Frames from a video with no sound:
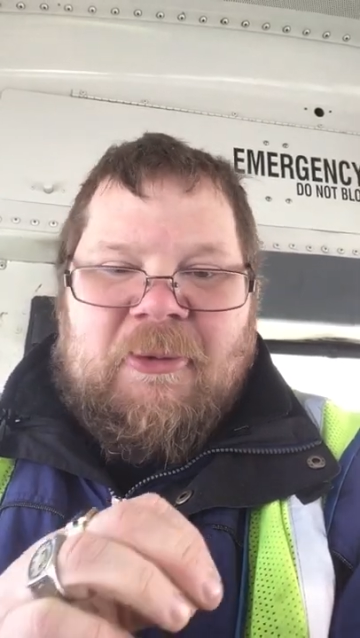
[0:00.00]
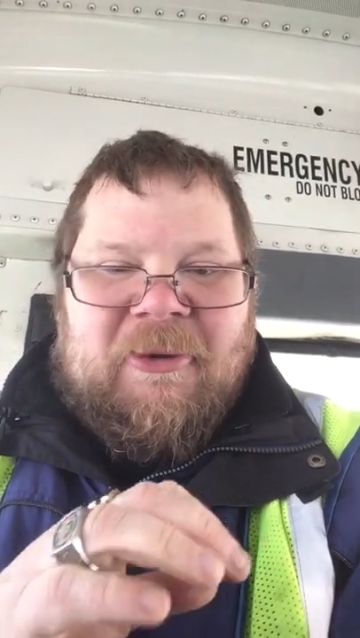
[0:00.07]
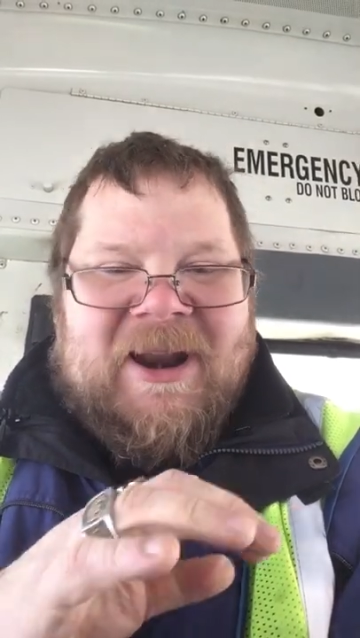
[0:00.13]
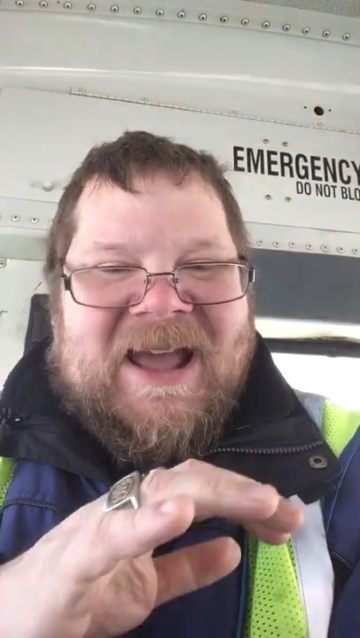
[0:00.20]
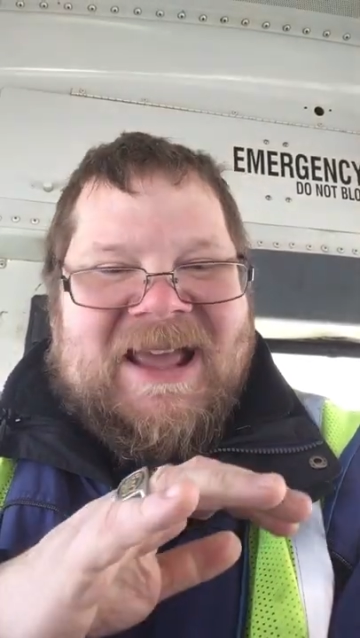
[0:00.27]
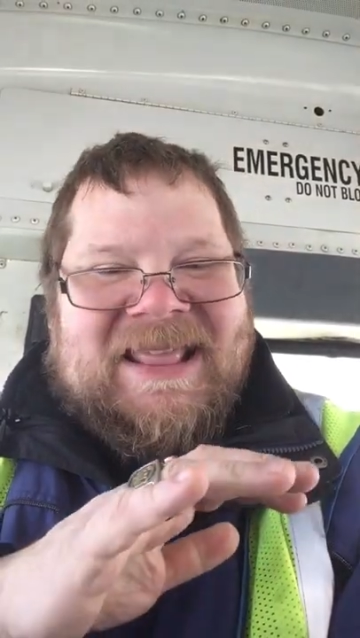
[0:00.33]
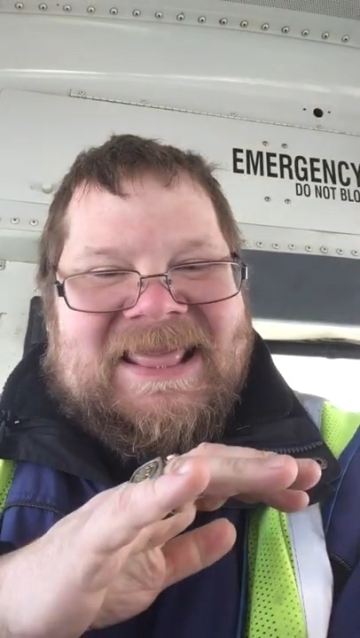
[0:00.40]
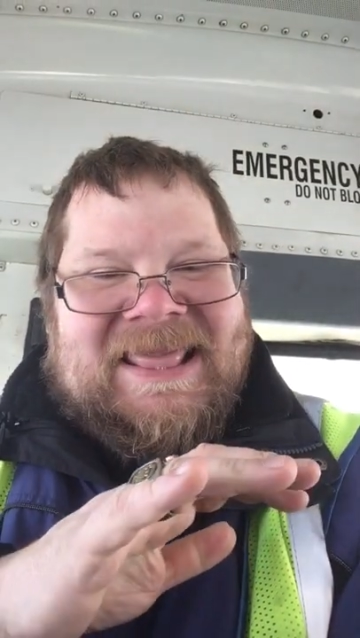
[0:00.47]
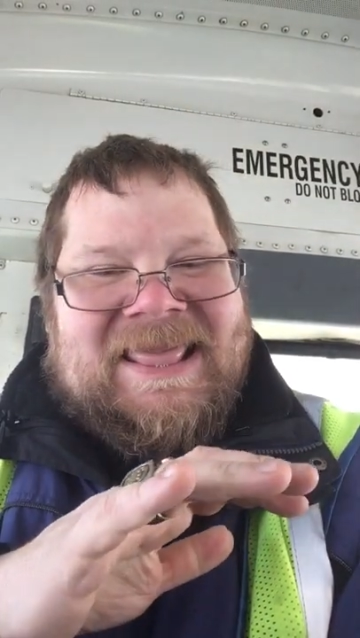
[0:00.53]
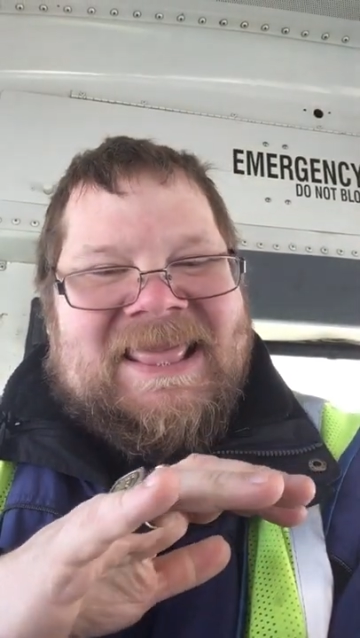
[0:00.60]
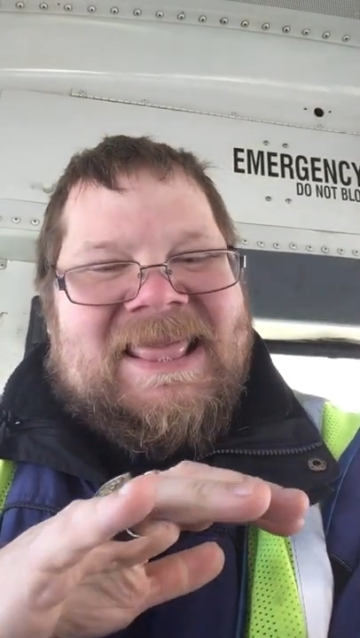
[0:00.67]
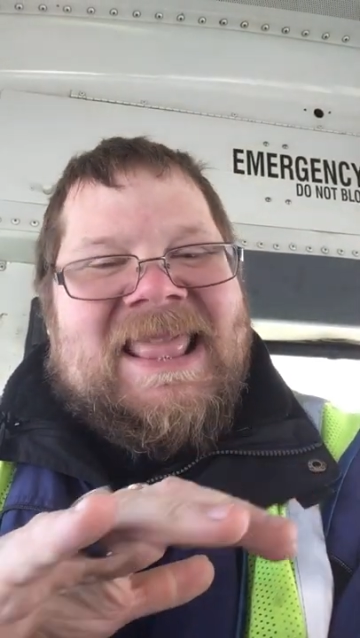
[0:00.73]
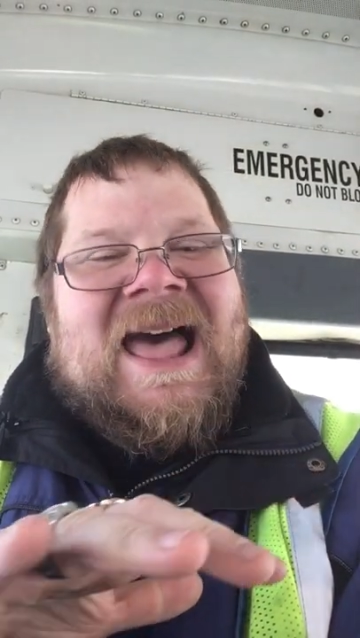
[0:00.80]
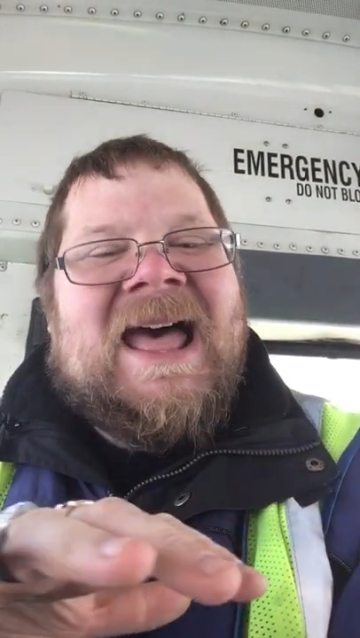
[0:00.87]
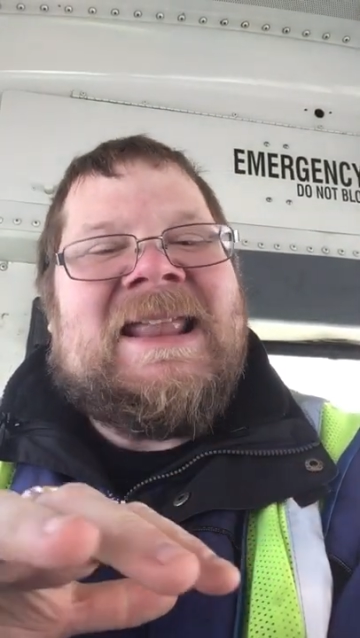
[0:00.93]
when I
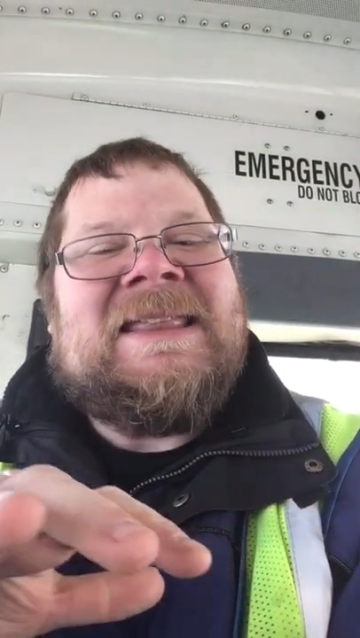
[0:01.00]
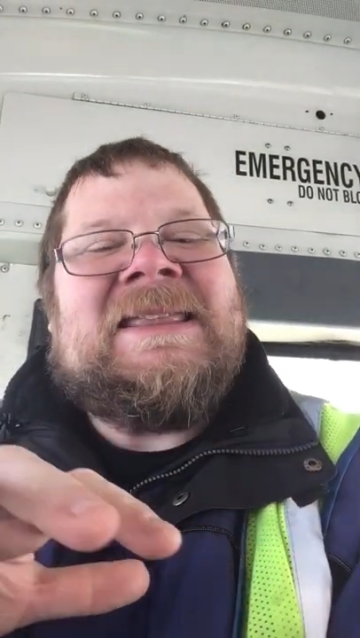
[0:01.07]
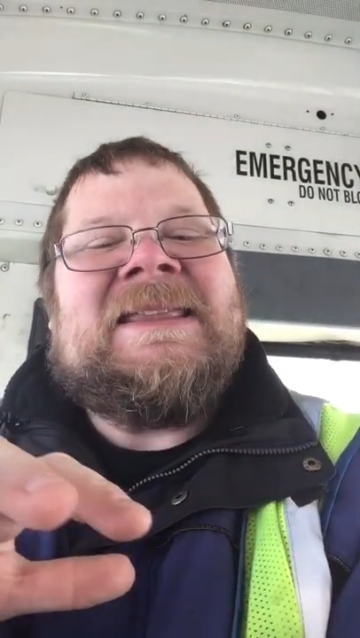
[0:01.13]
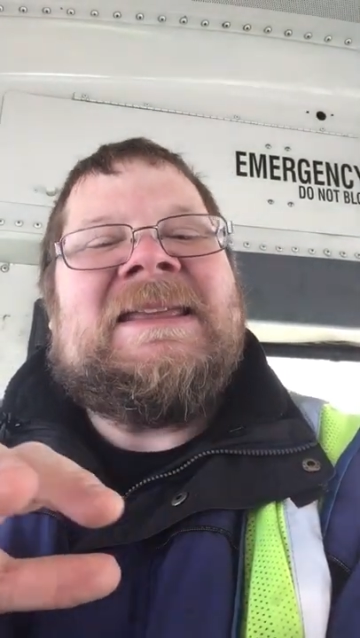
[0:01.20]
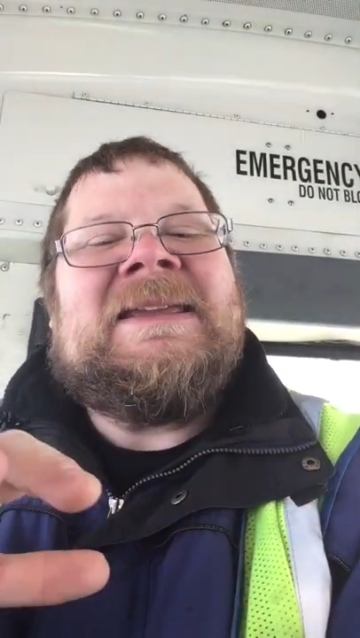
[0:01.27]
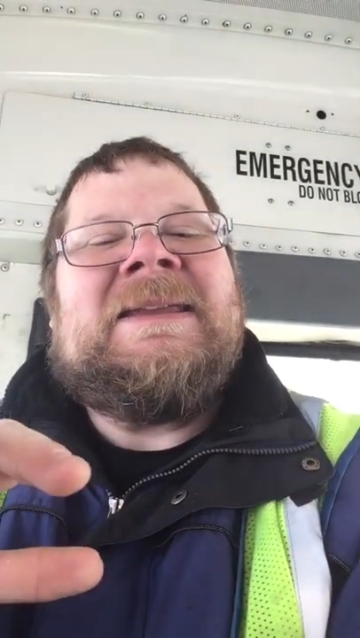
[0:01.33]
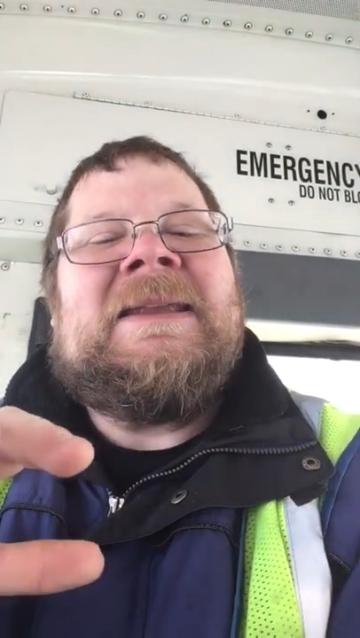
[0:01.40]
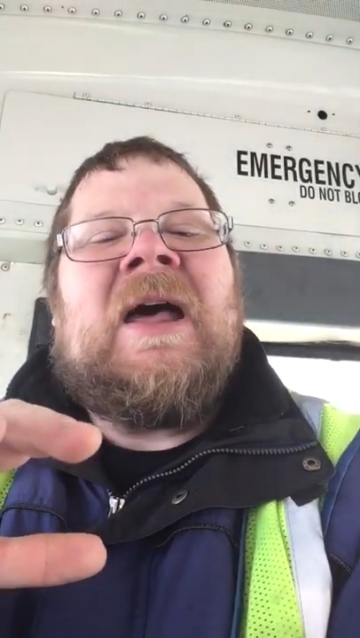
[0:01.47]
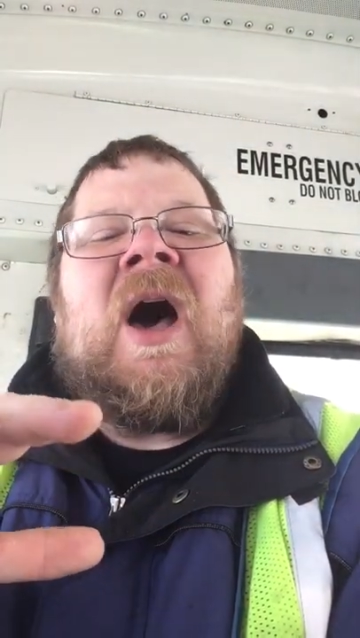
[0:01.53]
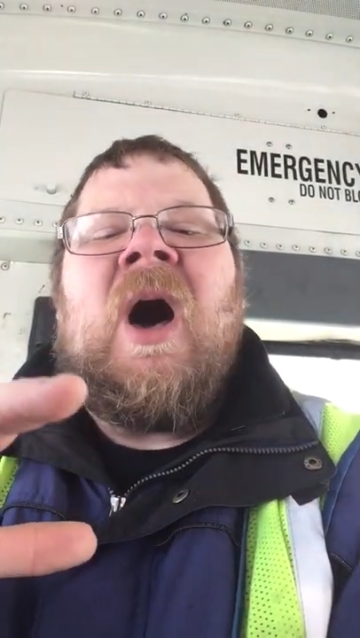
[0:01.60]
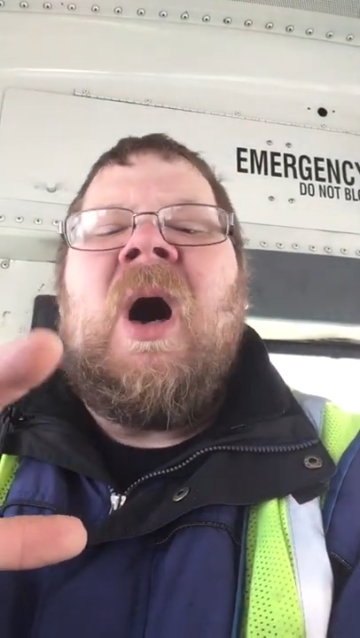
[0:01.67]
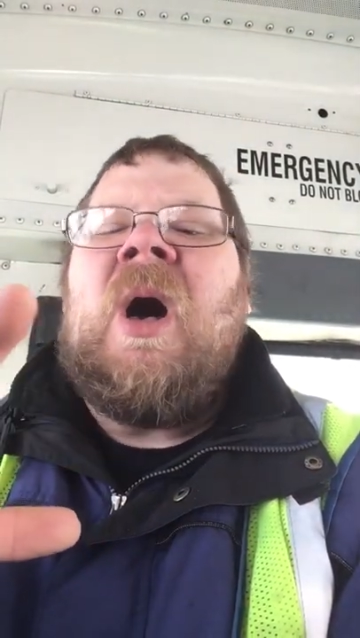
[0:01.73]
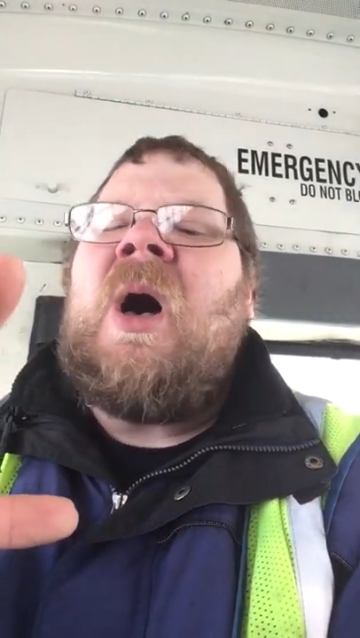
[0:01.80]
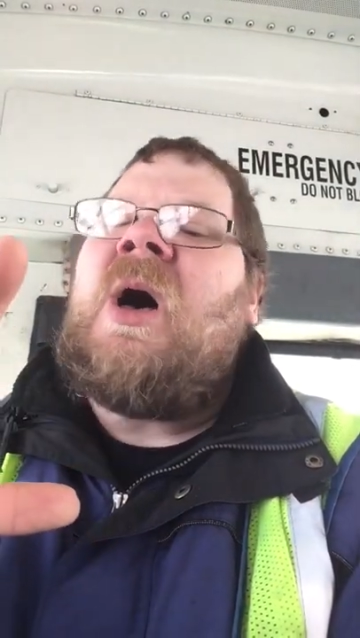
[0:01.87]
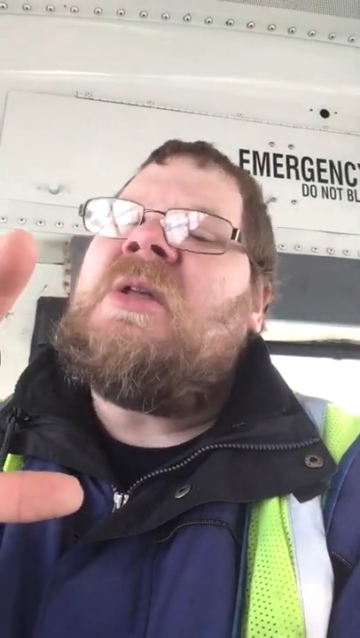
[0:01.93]
landed
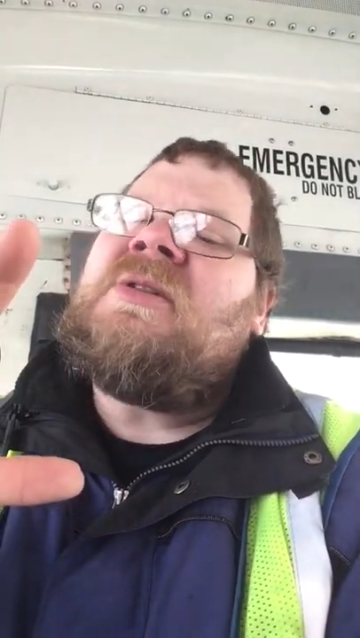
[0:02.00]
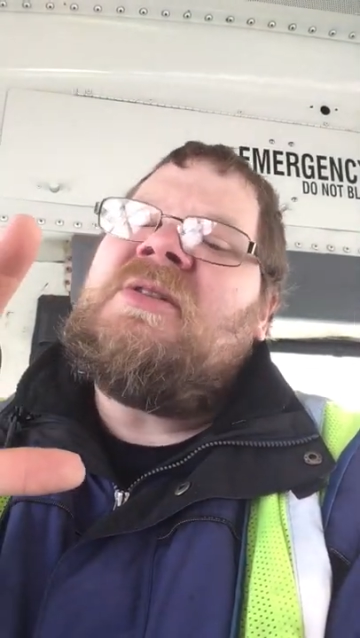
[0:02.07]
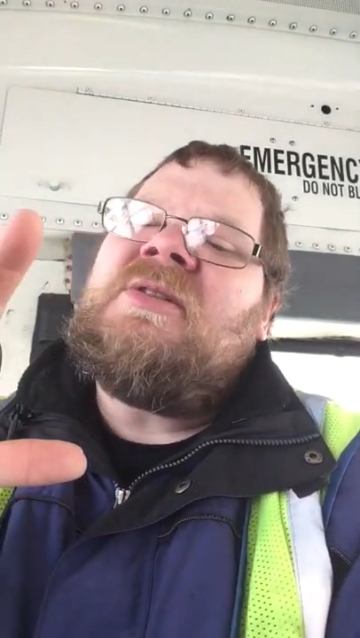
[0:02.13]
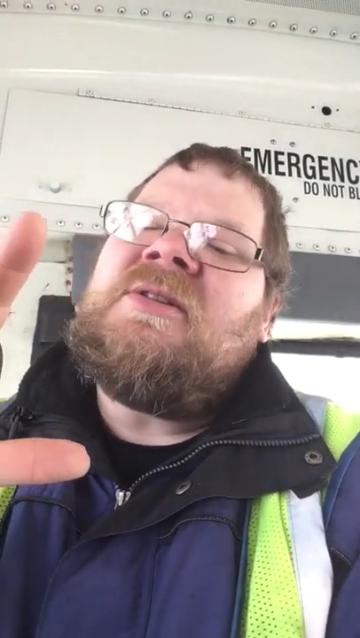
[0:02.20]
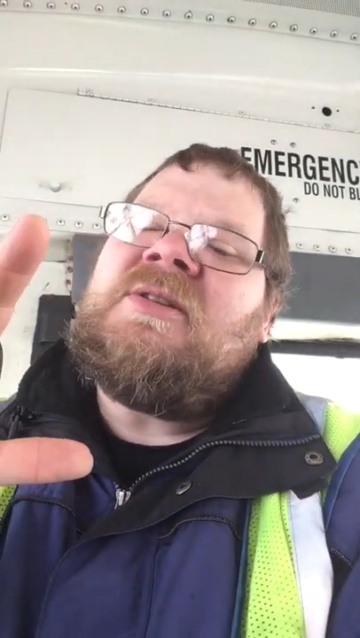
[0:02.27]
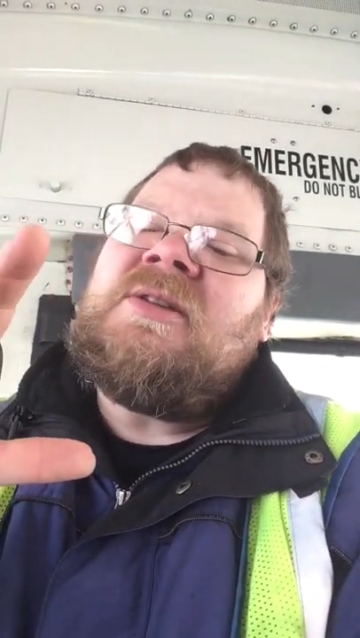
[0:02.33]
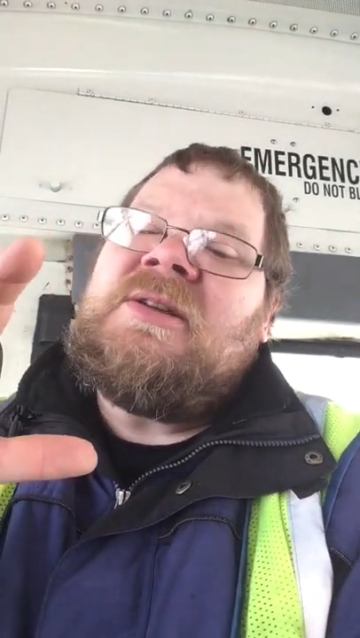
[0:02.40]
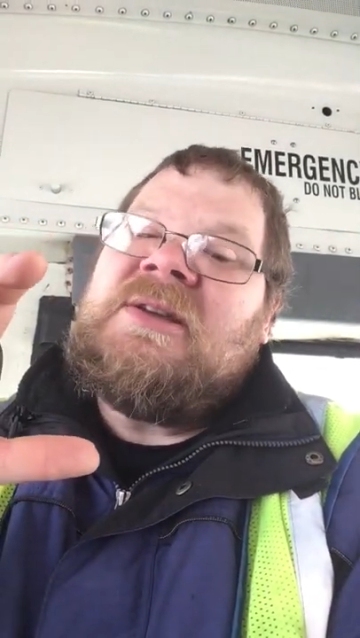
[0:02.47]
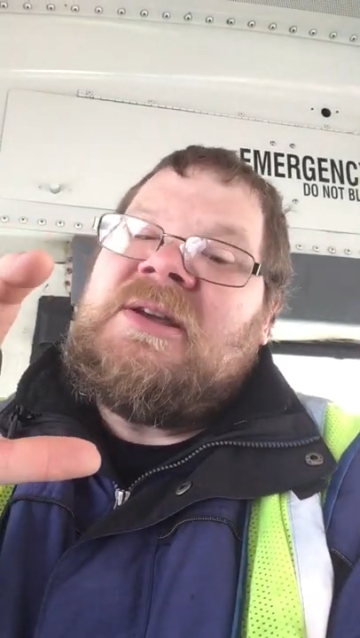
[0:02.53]
on